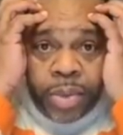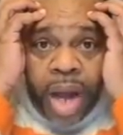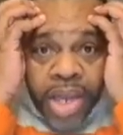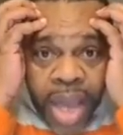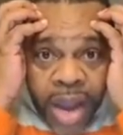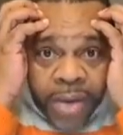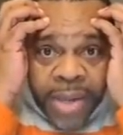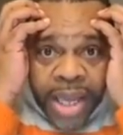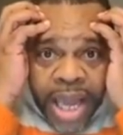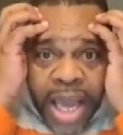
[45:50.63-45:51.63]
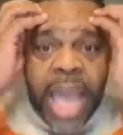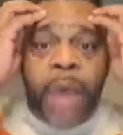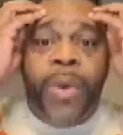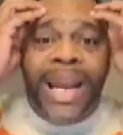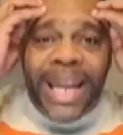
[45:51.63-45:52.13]
Are you hearing me?
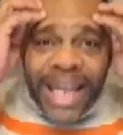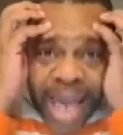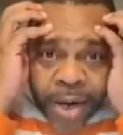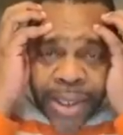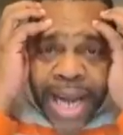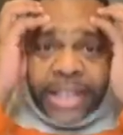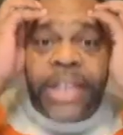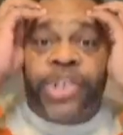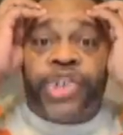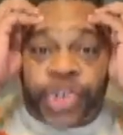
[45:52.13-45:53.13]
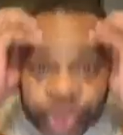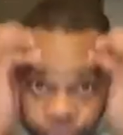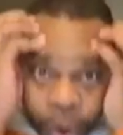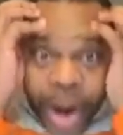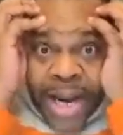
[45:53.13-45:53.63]
It would literally
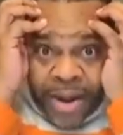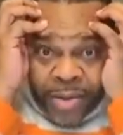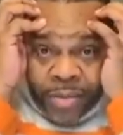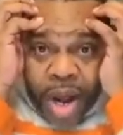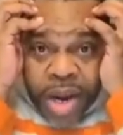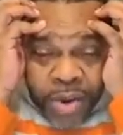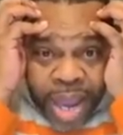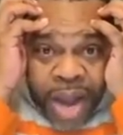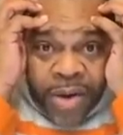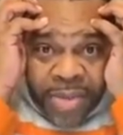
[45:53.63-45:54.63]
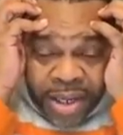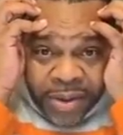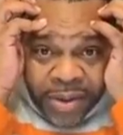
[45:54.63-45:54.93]
destroy them. Are you hearing me?